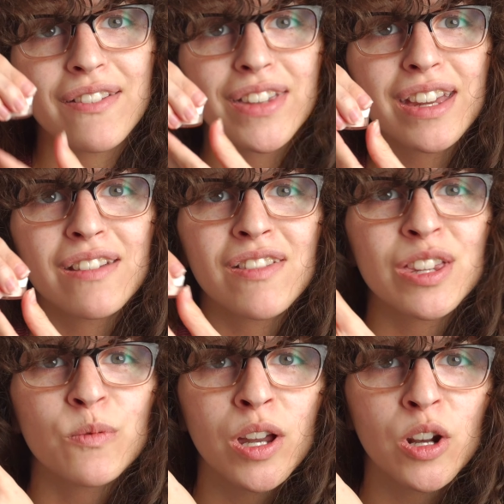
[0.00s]
have to give
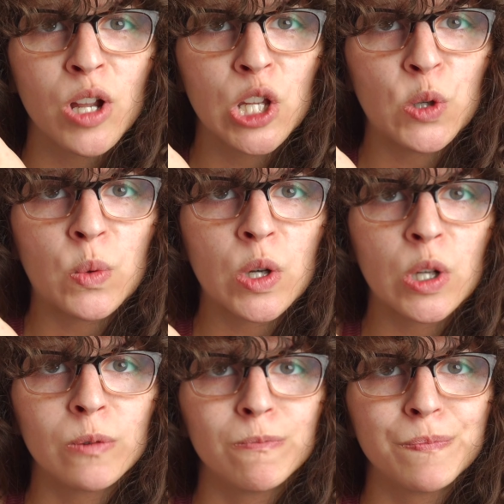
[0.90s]
this one a little
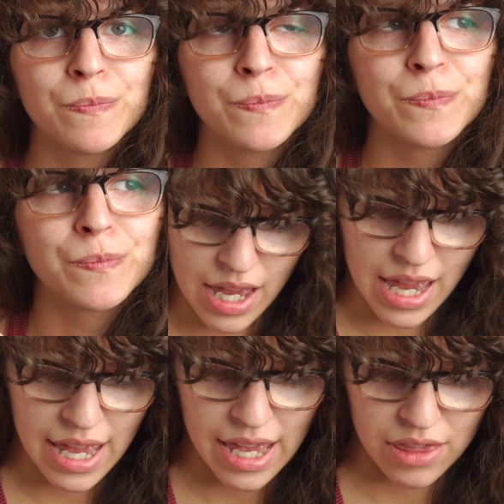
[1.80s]
whirl.
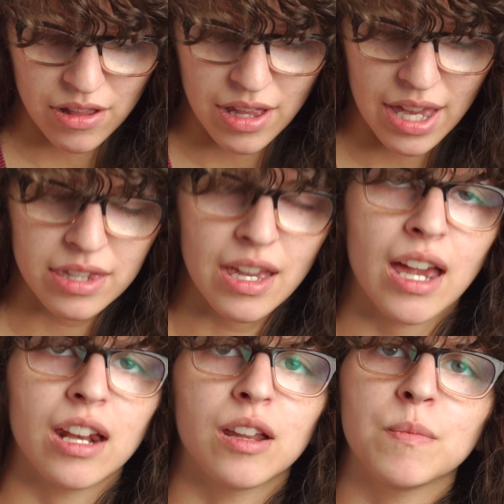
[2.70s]
And the last
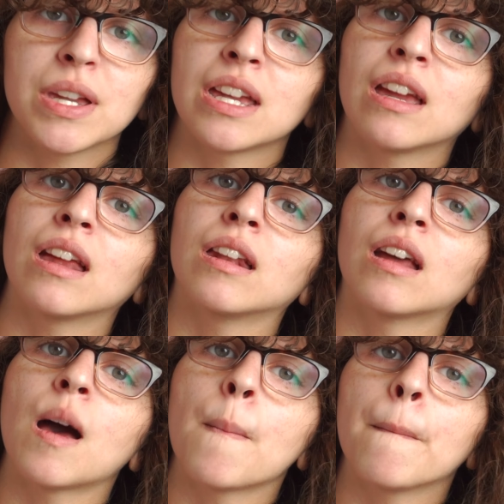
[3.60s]
item
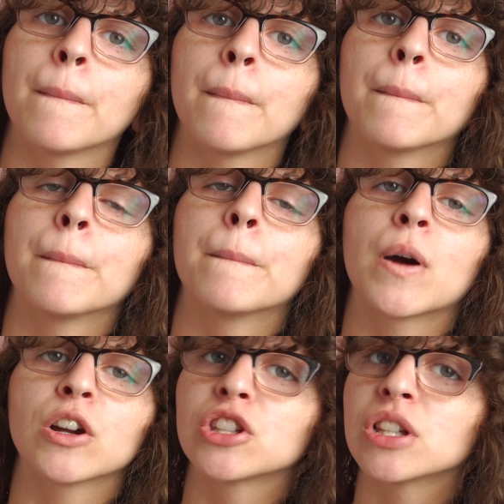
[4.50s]
in
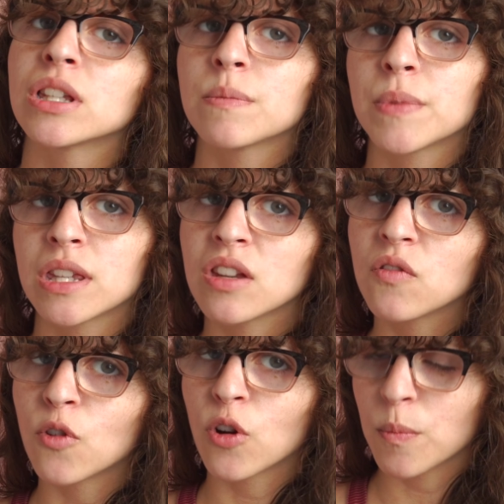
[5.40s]
March's Petit
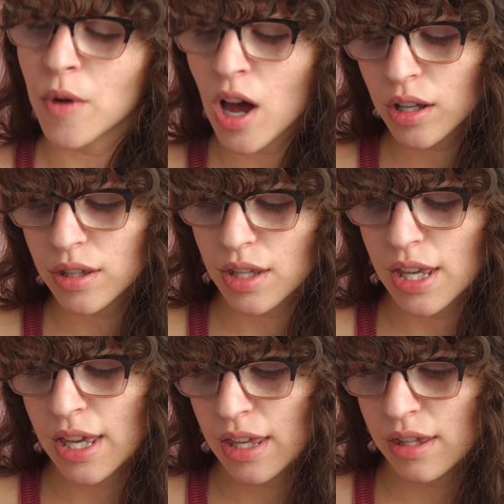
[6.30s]
Vour box
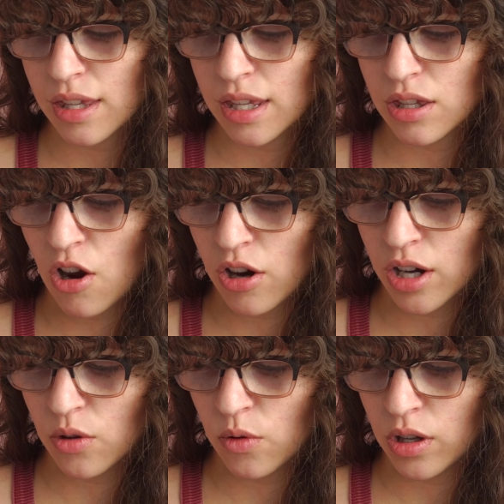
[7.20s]
is this
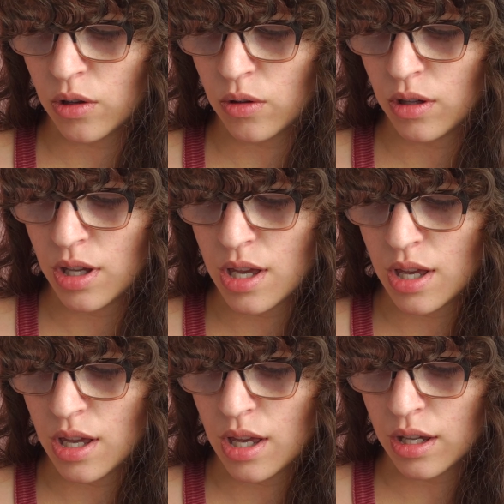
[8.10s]
Argan Oil
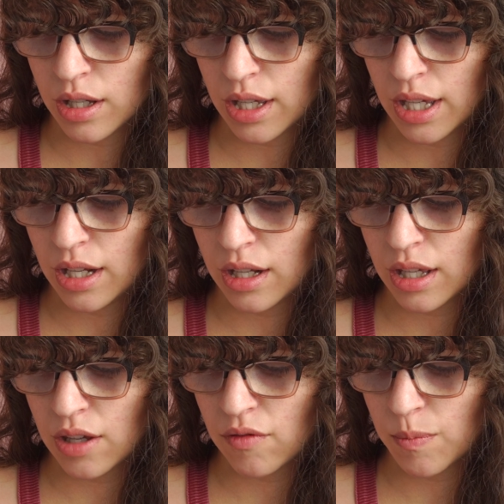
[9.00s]
Kahina
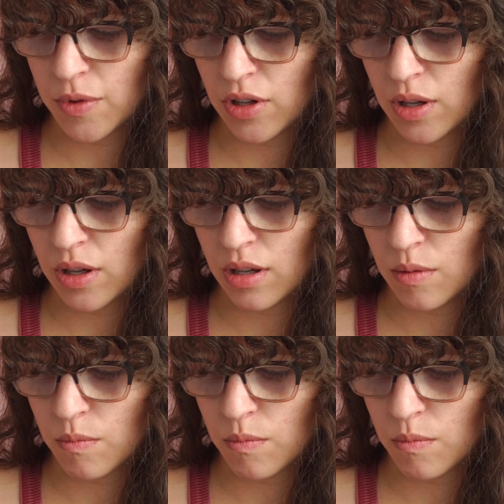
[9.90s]
Giving Beauty.